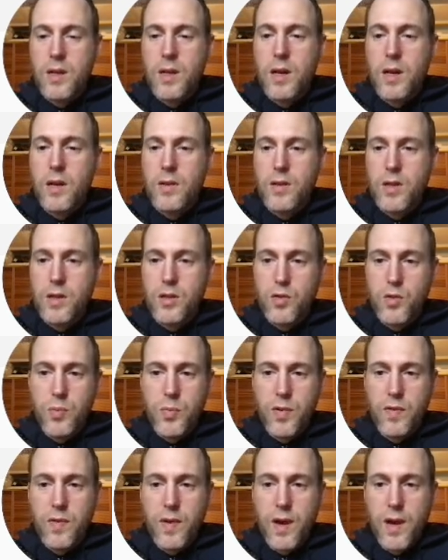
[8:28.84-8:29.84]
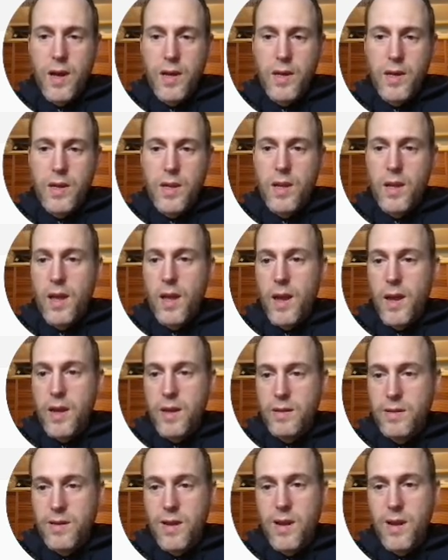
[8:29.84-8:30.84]
they do provide a
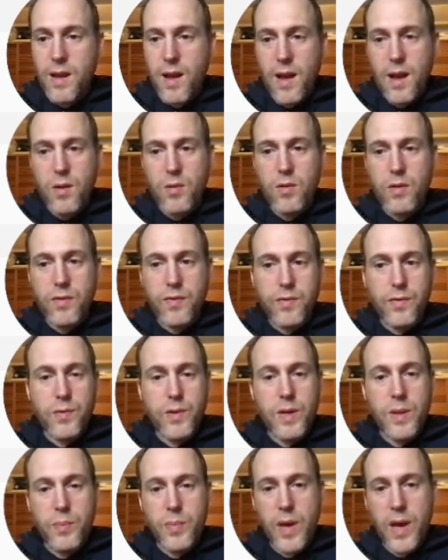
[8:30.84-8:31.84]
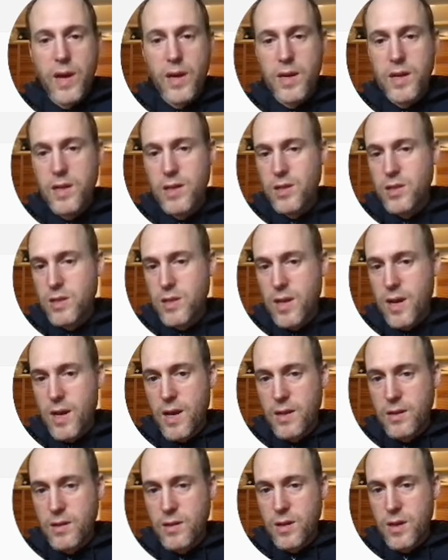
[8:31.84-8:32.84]
10-hour free package
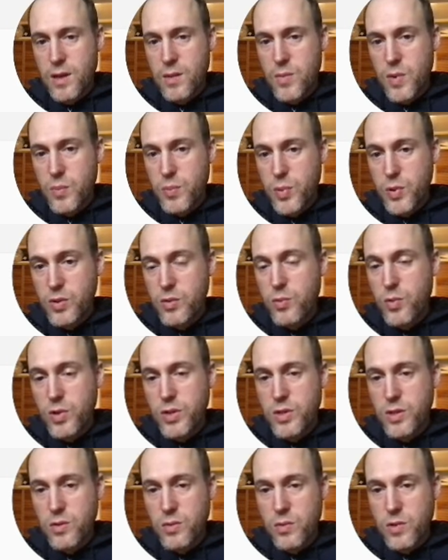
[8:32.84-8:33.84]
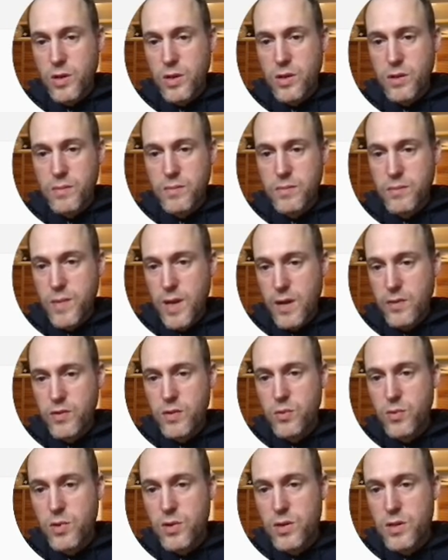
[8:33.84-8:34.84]
that can be put towards your work.
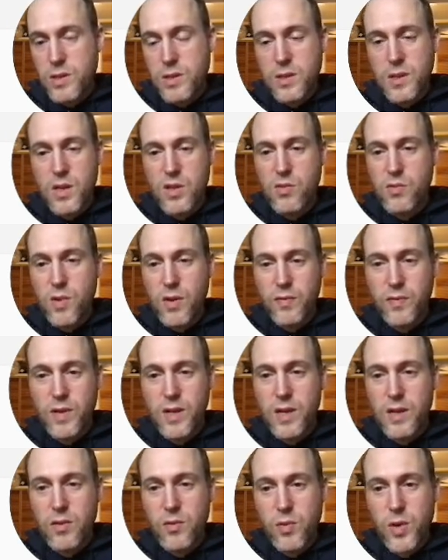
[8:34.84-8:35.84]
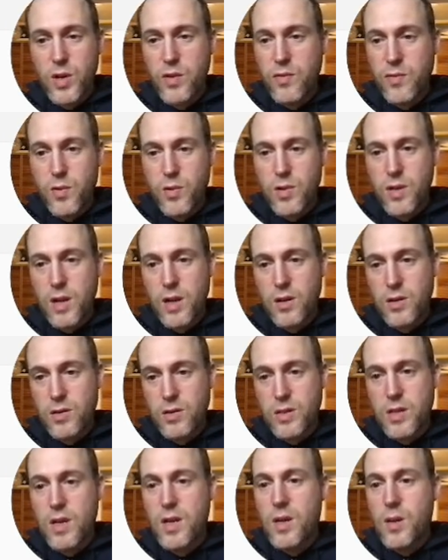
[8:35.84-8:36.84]
Afterwards, it's roughly $3 to
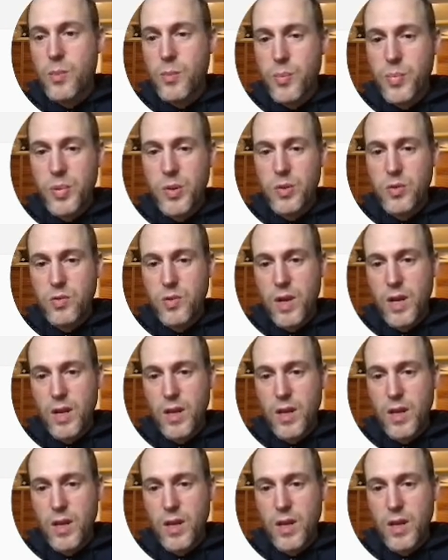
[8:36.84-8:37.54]
$4 per training